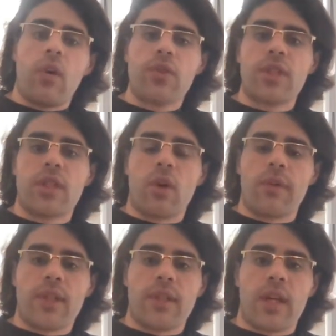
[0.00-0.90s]
onset
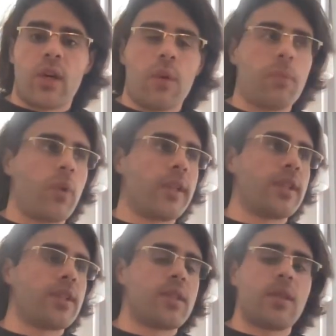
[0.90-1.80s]
of the takeoff, when the
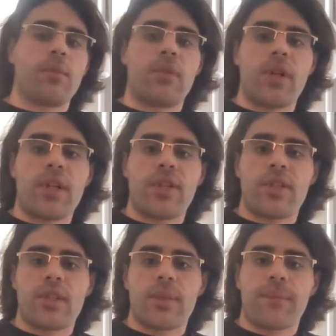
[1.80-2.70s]
system
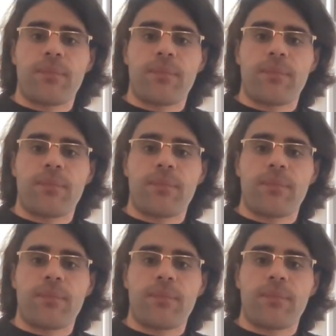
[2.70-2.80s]
reaches